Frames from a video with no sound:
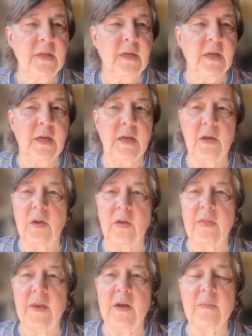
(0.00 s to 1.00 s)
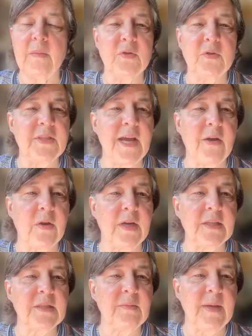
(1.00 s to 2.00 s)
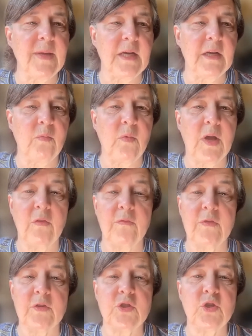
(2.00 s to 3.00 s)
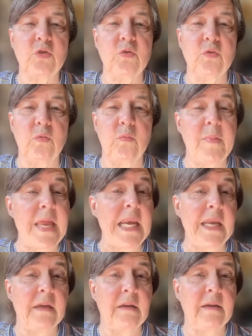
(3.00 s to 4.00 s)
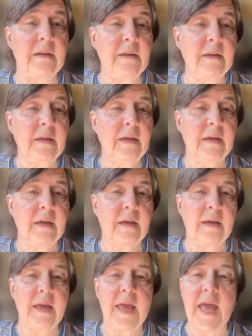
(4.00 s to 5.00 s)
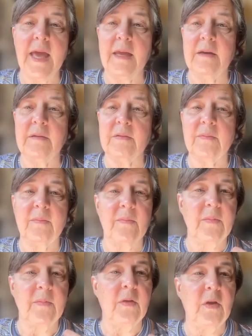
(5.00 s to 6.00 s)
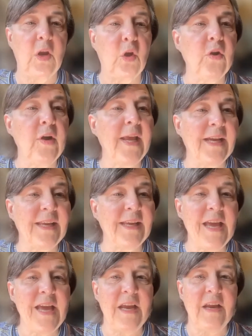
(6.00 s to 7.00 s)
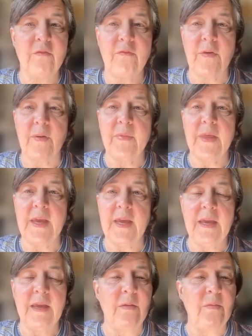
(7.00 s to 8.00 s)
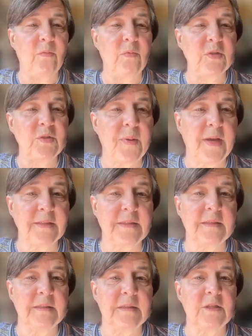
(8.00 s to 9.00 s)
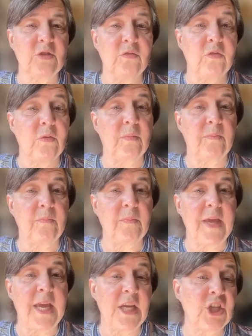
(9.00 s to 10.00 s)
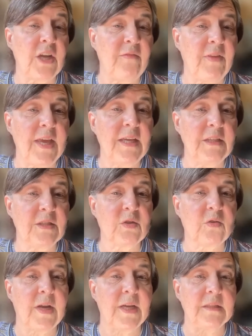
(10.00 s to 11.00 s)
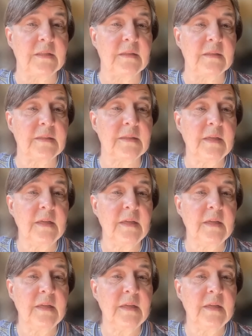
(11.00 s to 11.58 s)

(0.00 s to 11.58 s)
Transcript: The numbers now are estimated at well over 2 million. And learning again from the responses to the HIV/AIDS crisis,